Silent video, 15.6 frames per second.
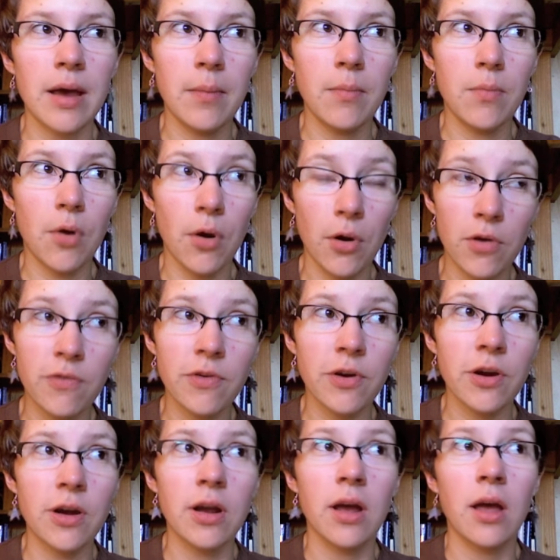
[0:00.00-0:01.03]

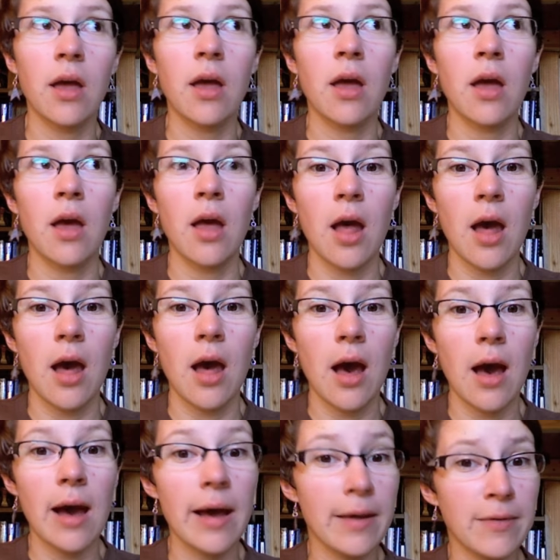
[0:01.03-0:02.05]
Moreover,
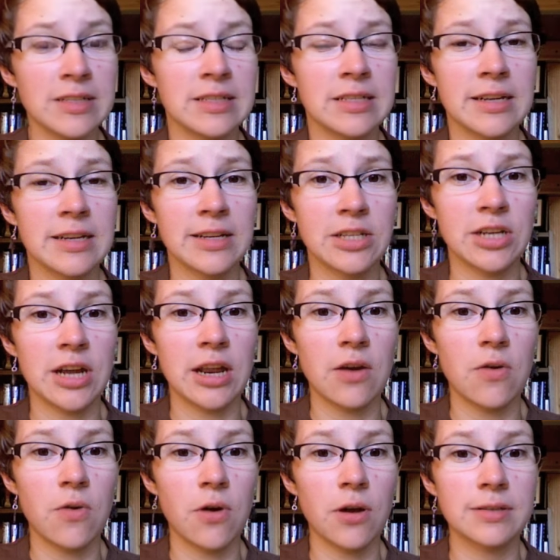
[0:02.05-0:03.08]
I wasn't teaching any
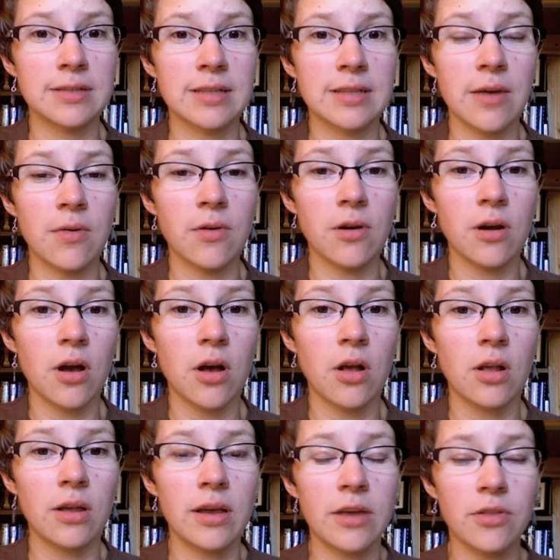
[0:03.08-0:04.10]
horns. They were
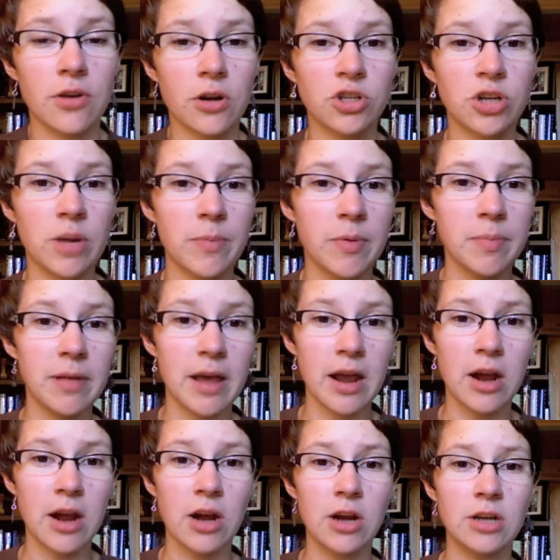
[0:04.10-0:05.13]
all either trumpet
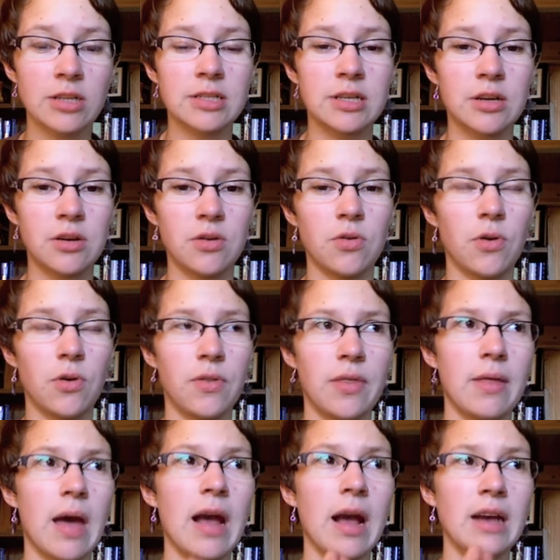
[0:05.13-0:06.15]
players, or
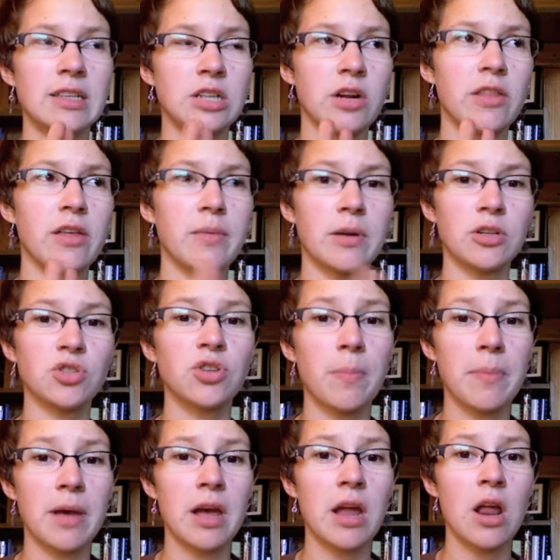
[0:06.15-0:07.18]
I started them on
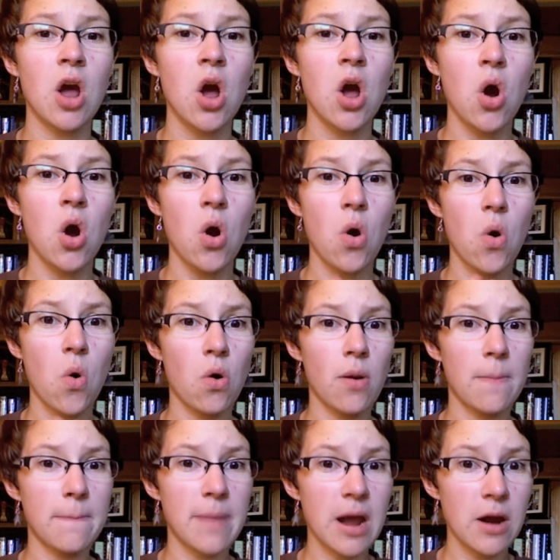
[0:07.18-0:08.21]
trumpet, or
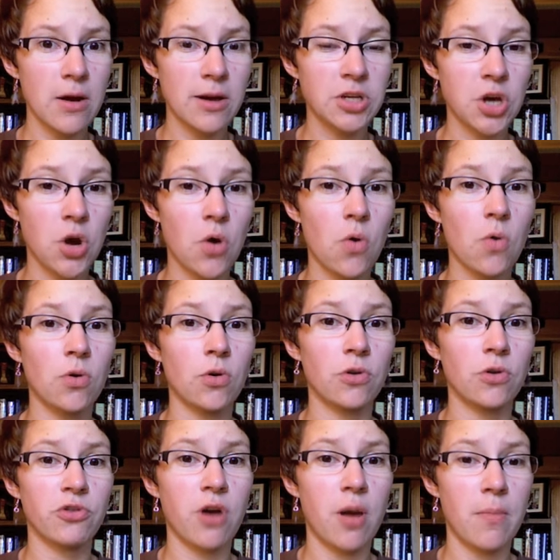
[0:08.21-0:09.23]
baritone, or
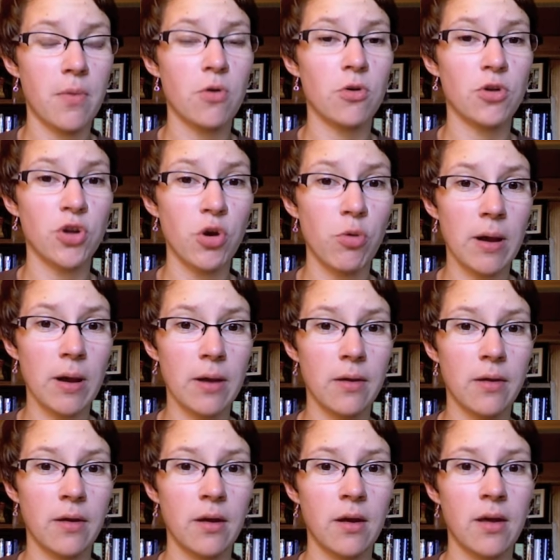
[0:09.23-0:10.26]
trombone, or tuba.
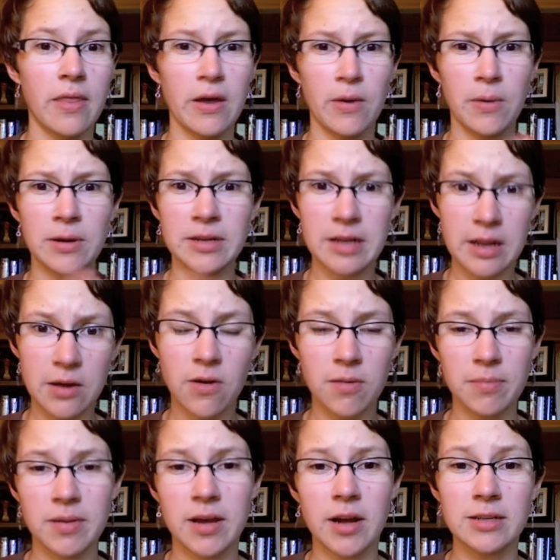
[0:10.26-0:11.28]
There weren't any
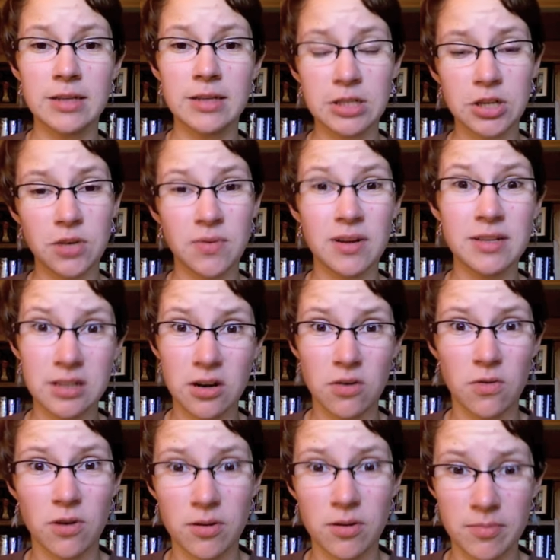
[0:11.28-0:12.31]
horn players because you don't want to
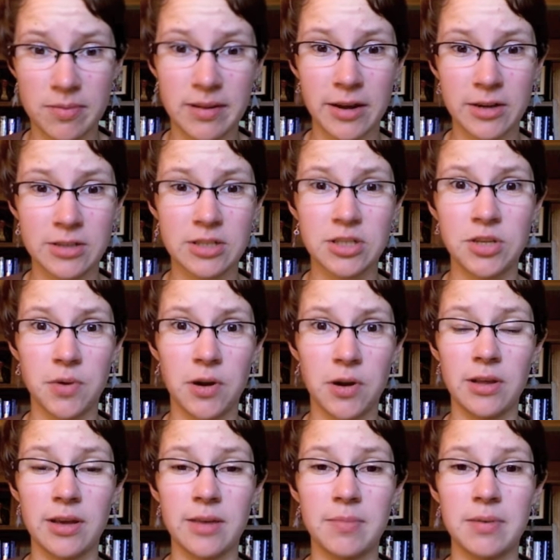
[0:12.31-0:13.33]
start horn players too
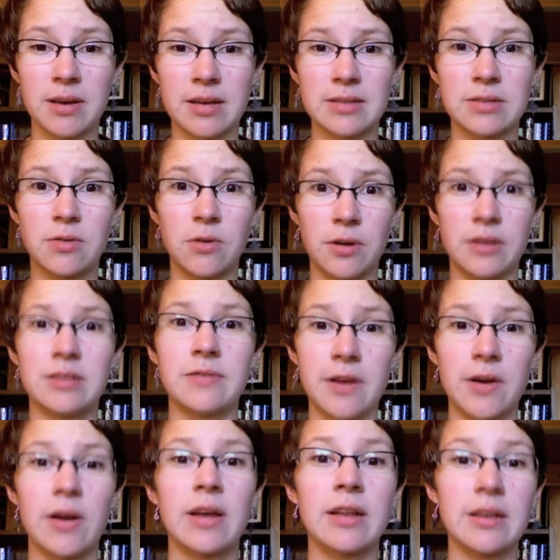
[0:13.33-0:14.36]
early because horn is a
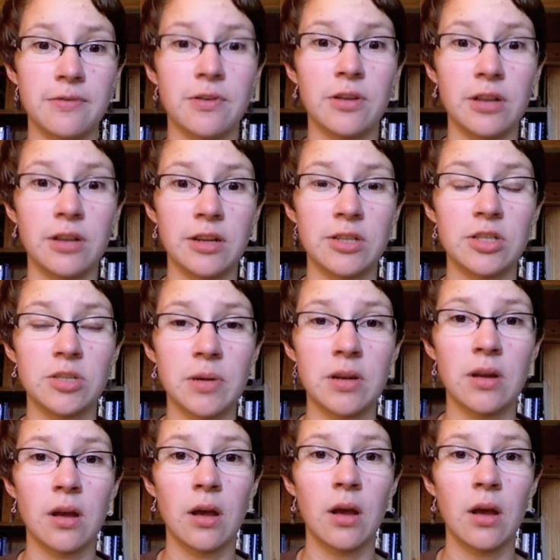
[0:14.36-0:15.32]
very difficult instrument.